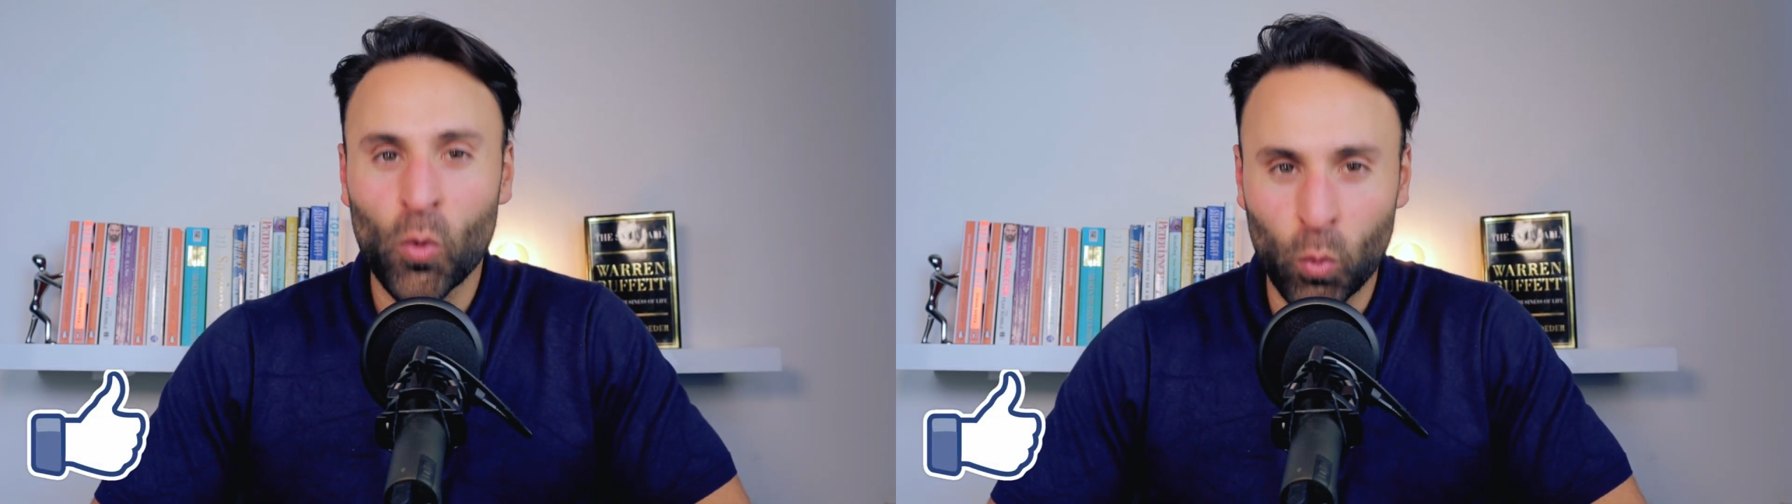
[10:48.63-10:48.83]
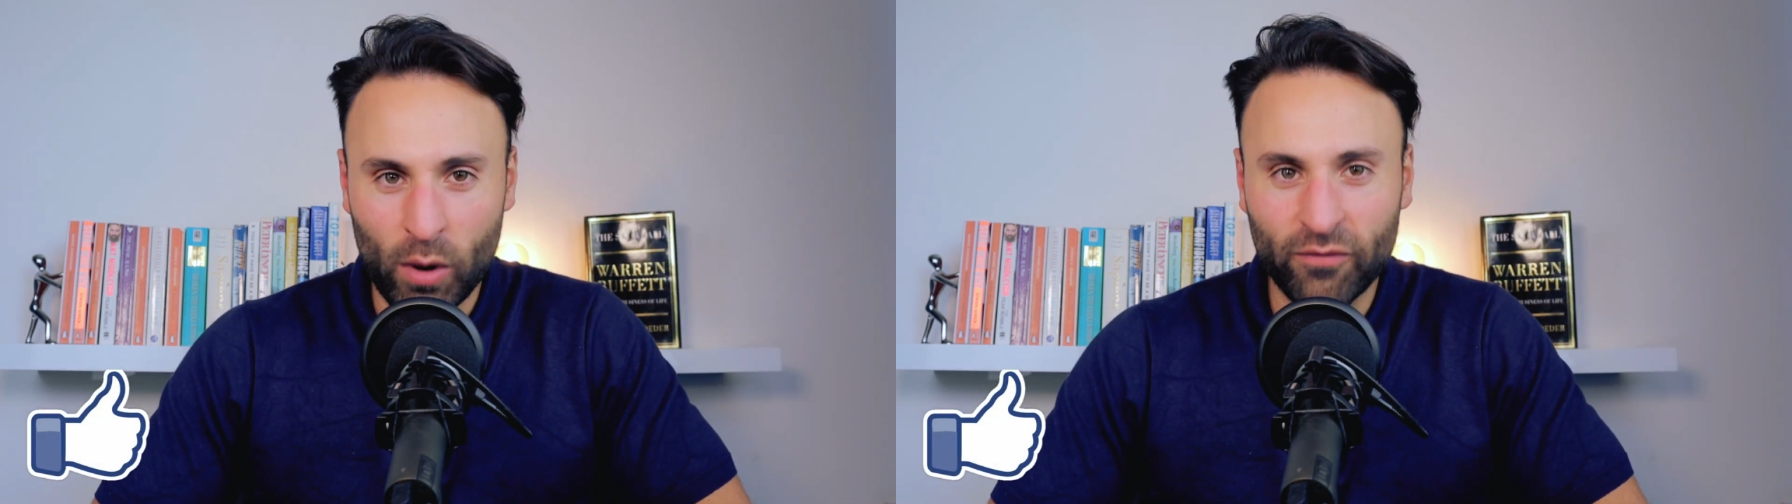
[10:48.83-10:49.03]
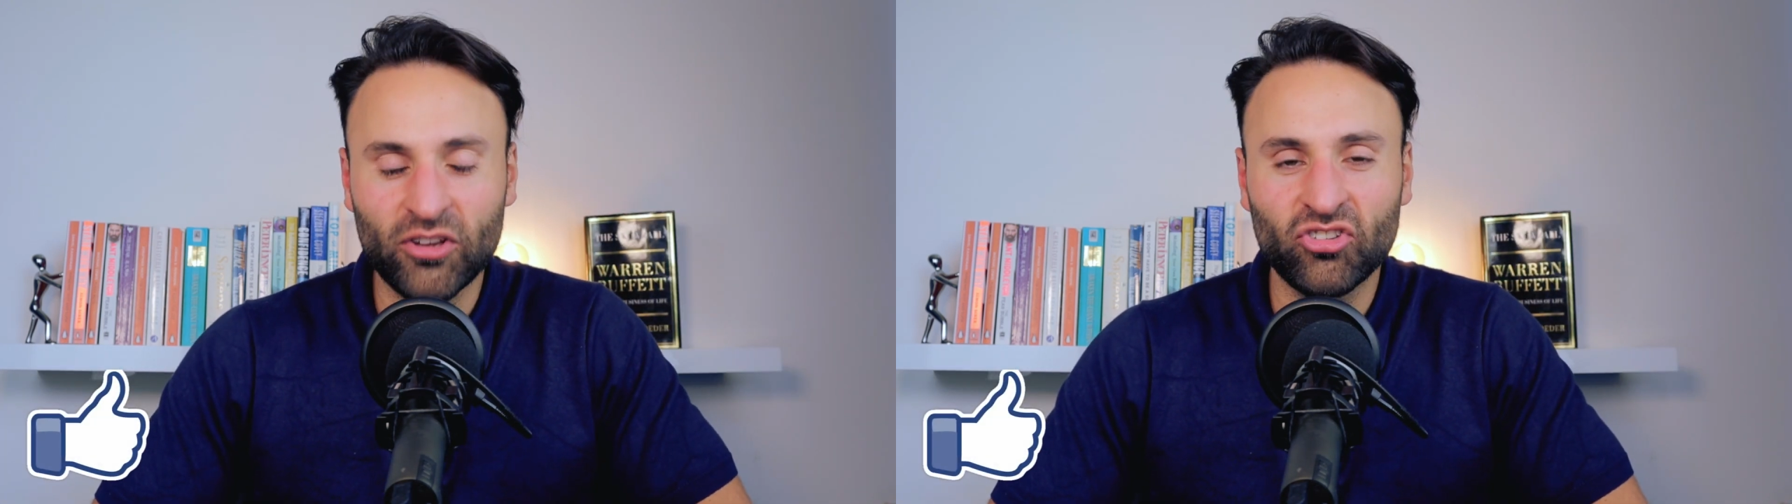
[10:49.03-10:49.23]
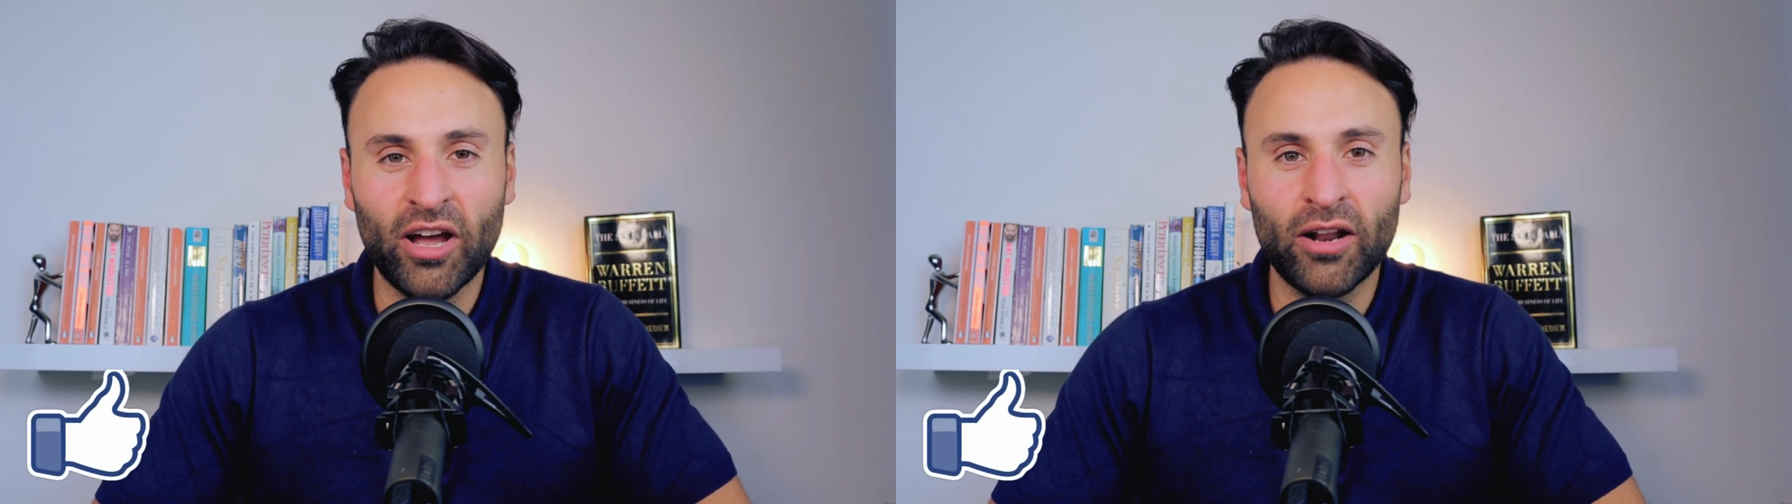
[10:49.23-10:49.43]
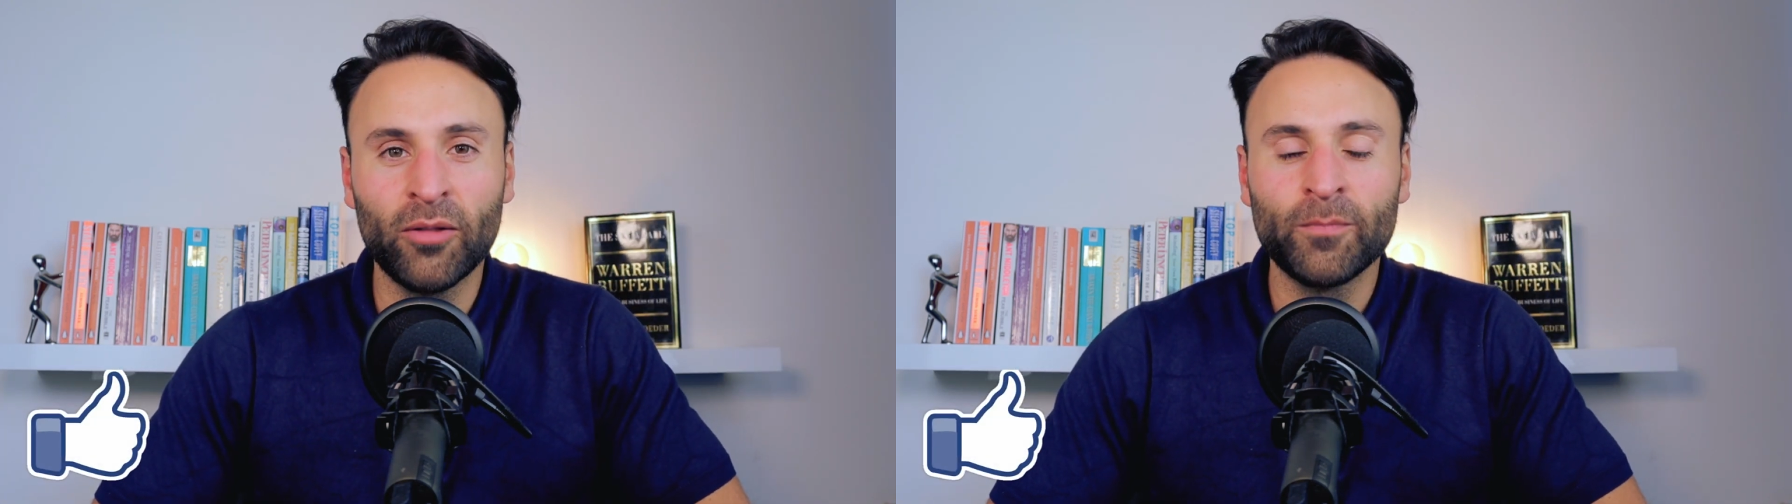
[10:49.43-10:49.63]
with the
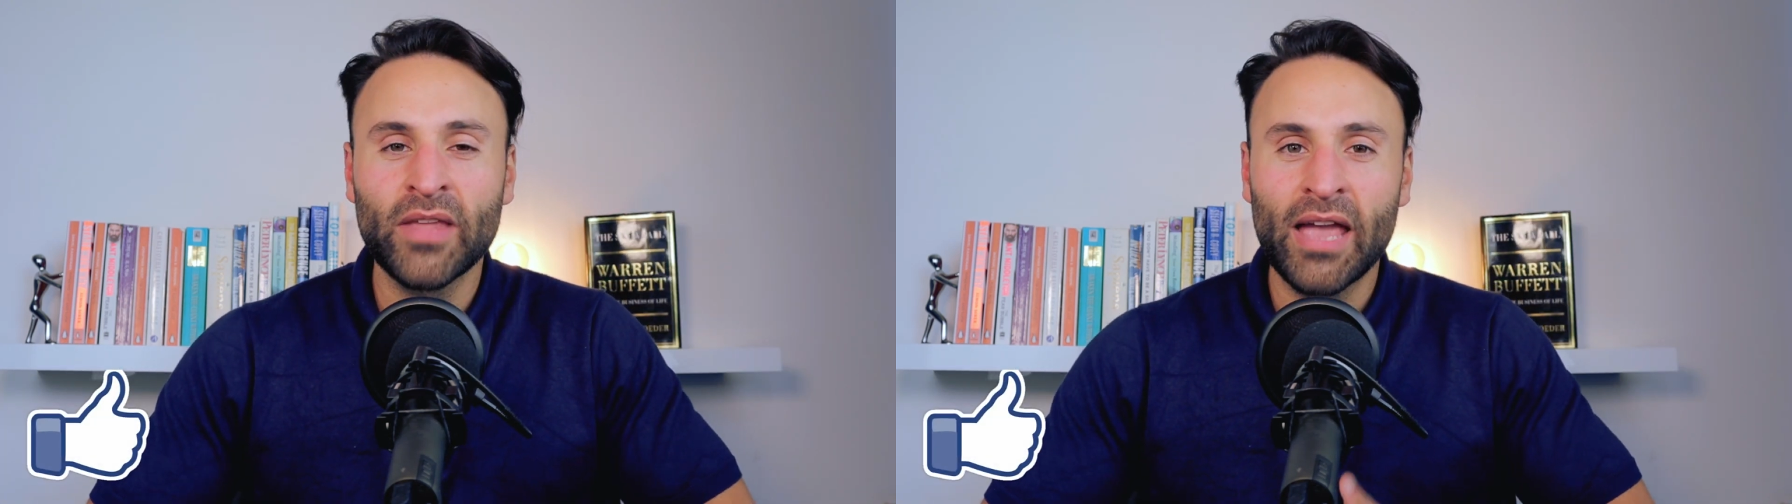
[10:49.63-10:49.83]
channel.